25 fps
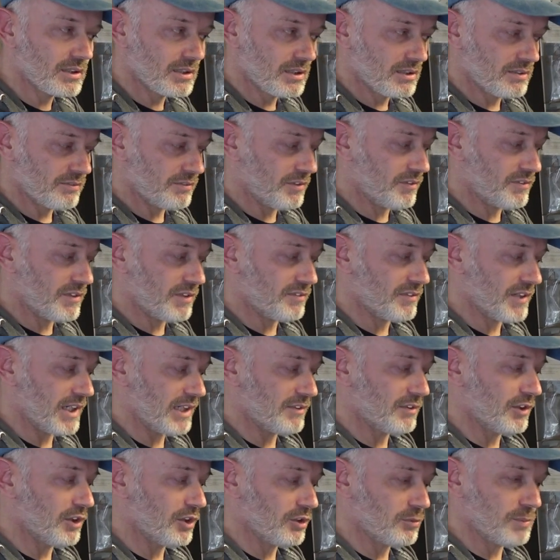
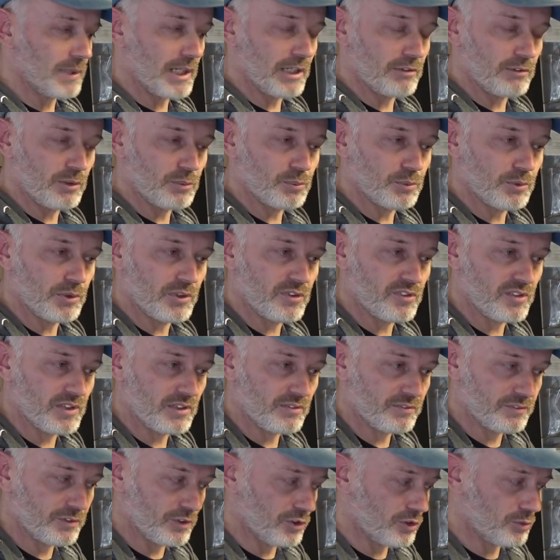55 horsepower upwards in
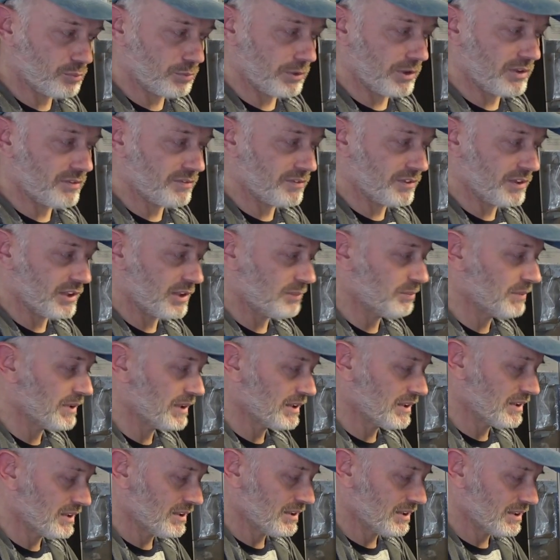full sprint form,
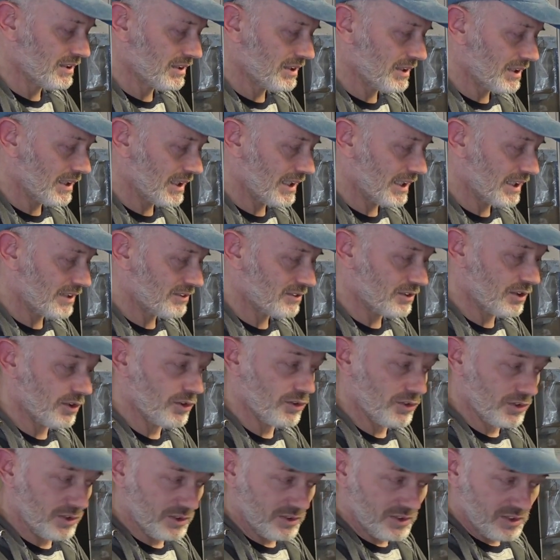and
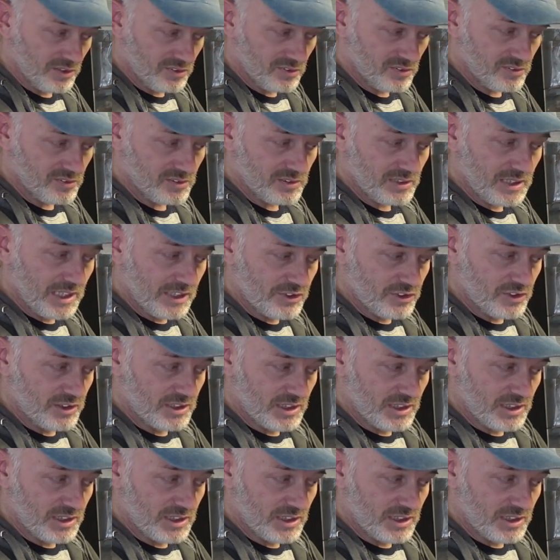although this engine